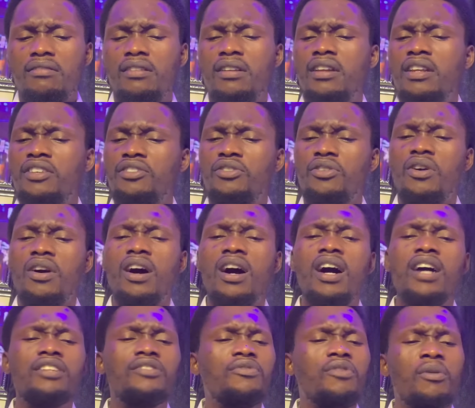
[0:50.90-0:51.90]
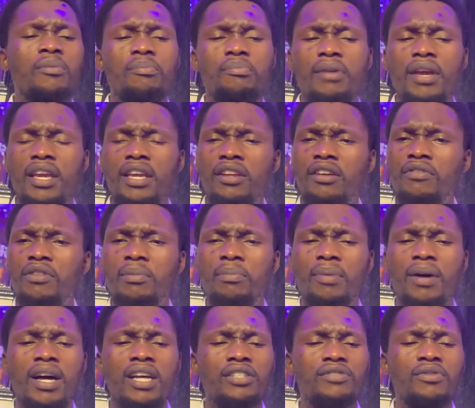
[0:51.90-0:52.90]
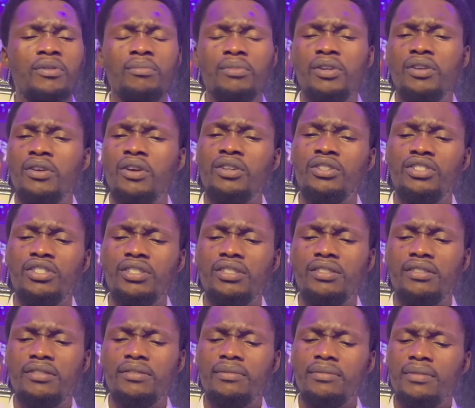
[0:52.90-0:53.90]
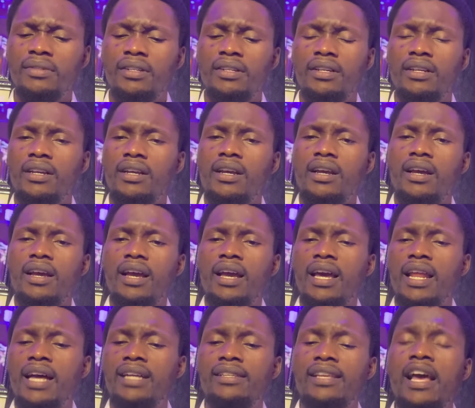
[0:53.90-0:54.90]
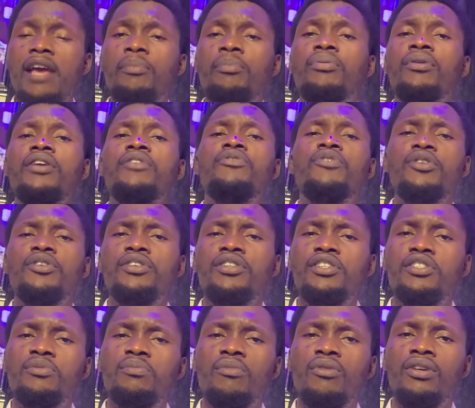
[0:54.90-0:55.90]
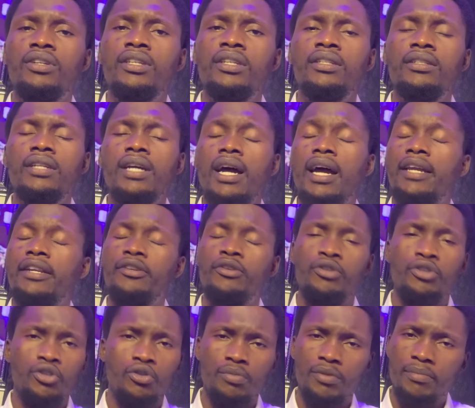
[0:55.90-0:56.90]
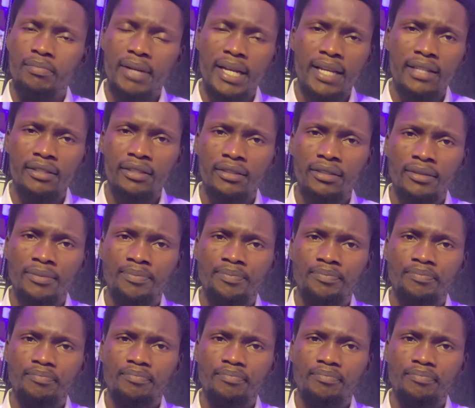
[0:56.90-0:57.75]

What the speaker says: Release your heart from pain of the past, from grudges. And as I pray for you this morning, I know you'll be blessed.